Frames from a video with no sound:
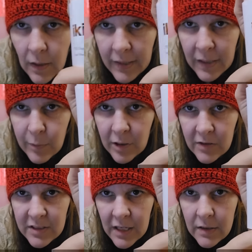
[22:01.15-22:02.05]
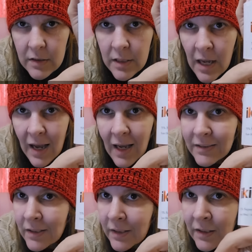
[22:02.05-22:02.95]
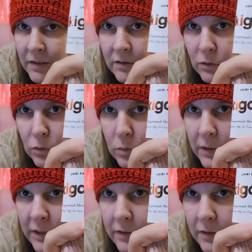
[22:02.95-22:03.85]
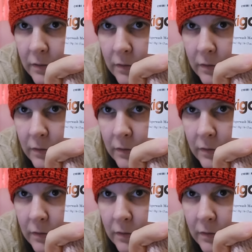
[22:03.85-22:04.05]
I can't pronounce that. I can't do it.